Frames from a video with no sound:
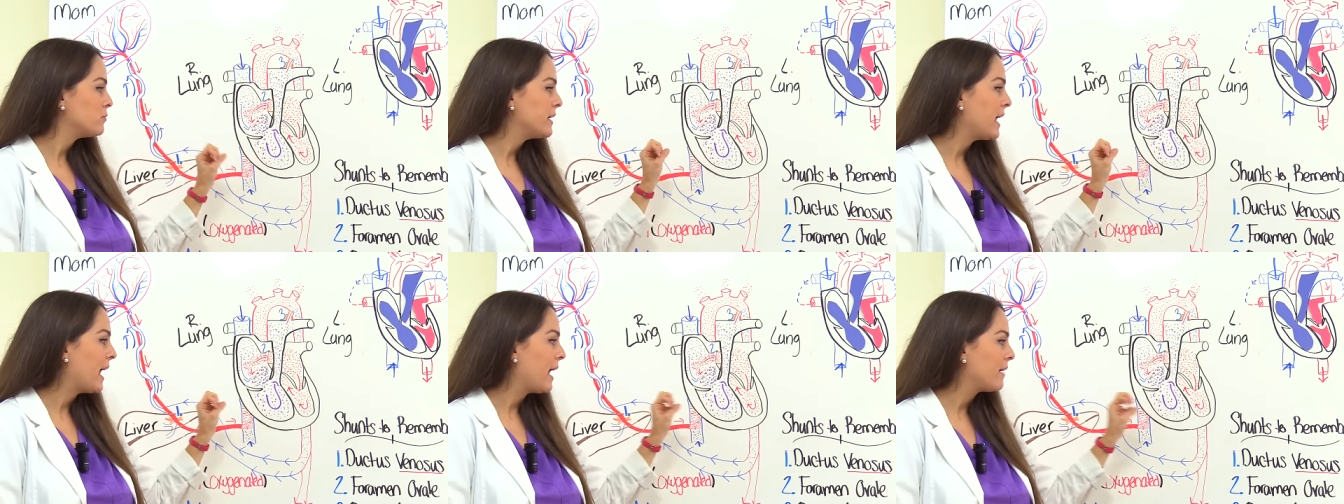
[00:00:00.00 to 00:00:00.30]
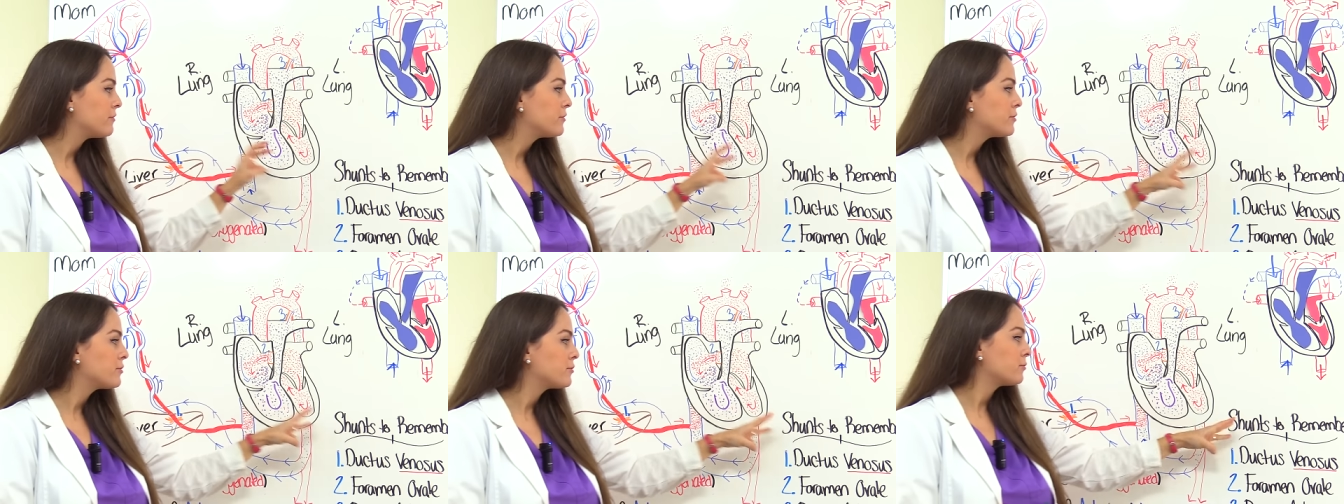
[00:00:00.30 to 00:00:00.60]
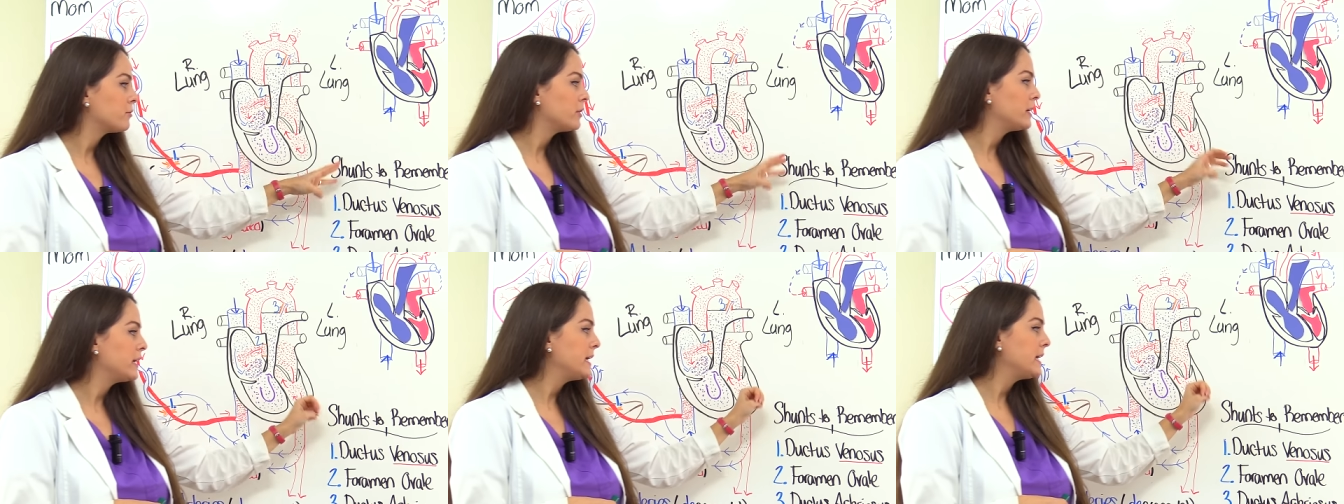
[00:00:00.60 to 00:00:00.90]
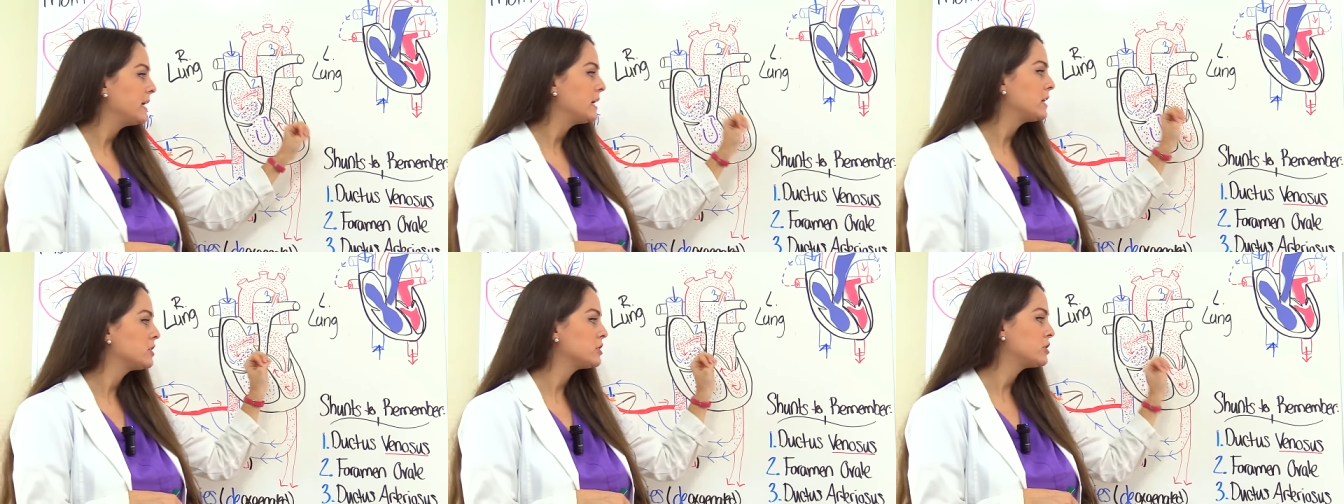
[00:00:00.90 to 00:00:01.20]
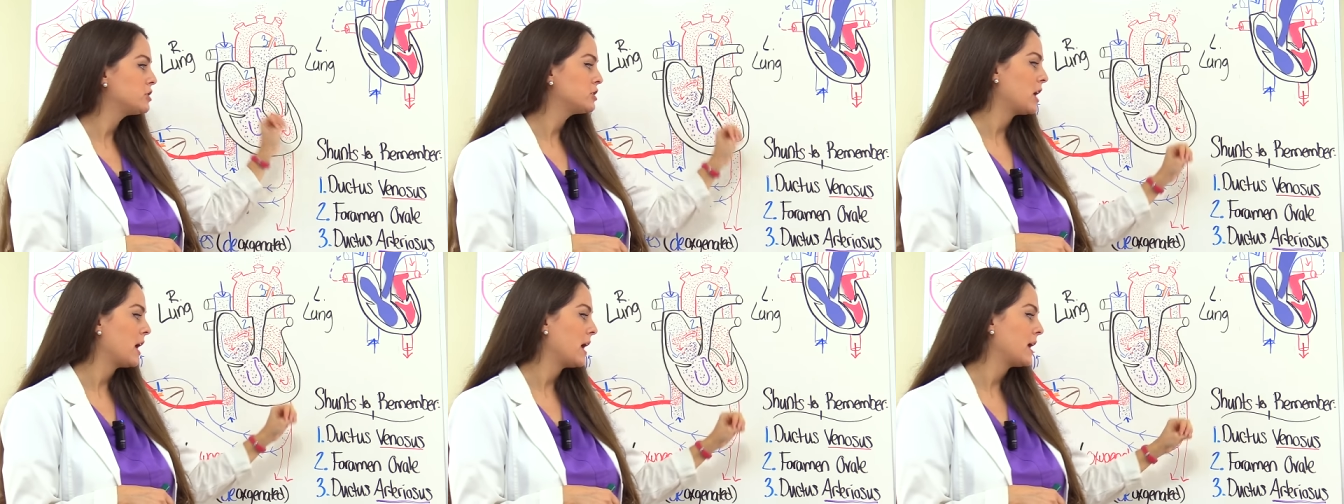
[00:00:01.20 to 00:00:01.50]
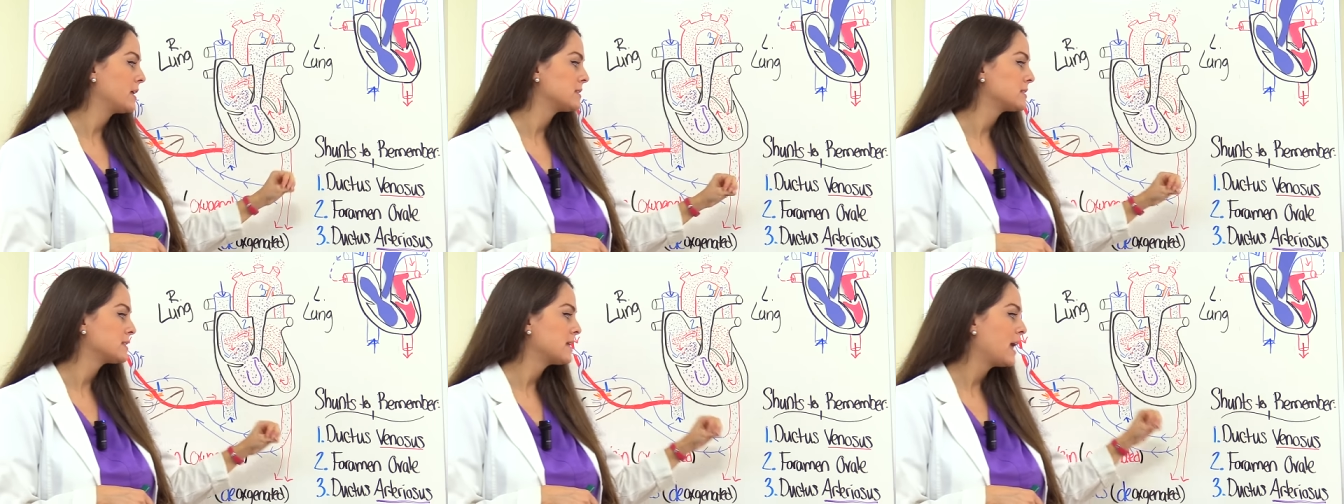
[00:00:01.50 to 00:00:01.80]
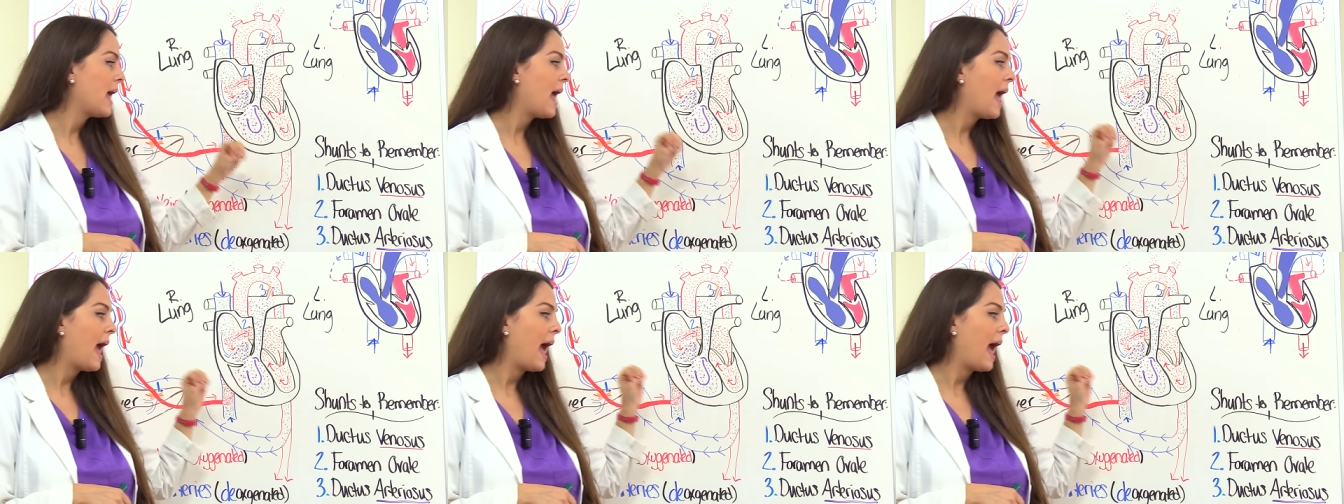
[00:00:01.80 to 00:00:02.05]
we have three shunts.